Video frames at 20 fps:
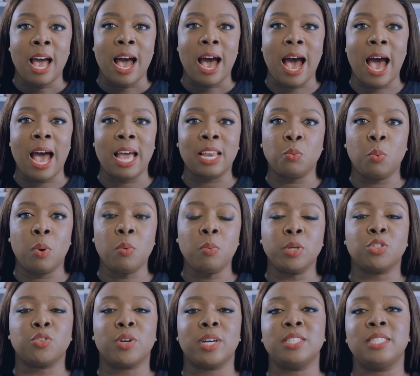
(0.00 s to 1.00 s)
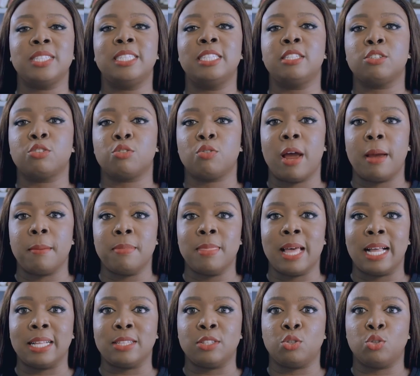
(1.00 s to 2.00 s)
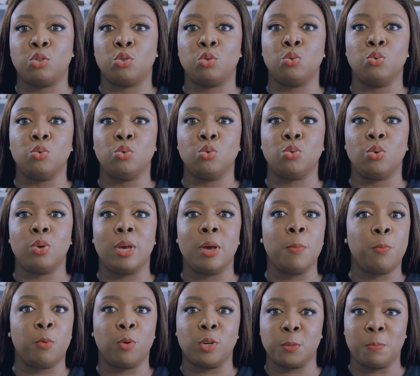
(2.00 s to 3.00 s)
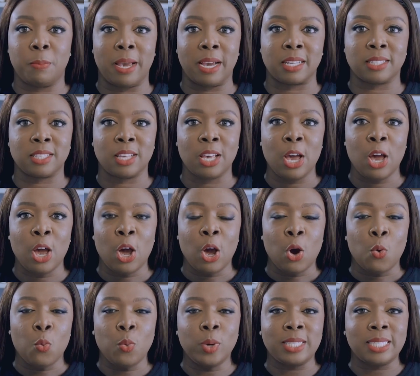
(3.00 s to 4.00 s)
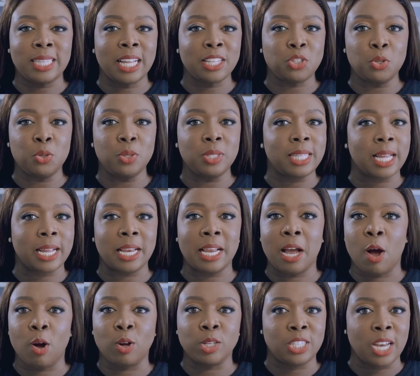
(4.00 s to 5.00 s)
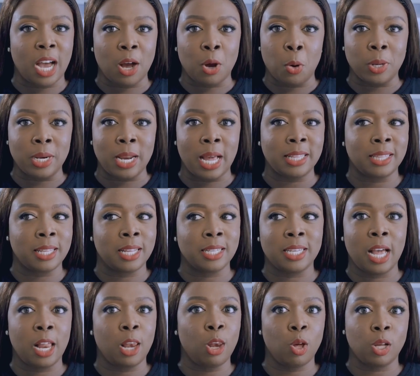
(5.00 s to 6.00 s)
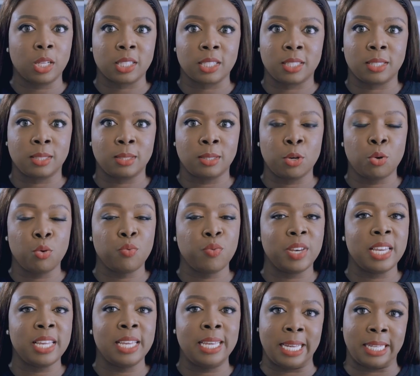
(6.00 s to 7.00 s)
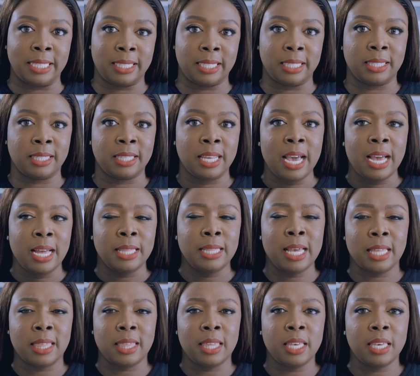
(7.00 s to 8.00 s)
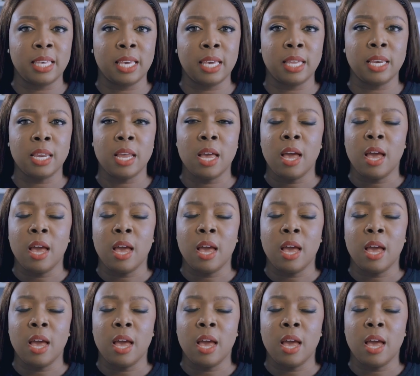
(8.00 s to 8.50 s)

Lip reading: And when we're trying to describe that to a prospect, we start to use technical jargon and then they're lost. They don't really get it. They are thinking,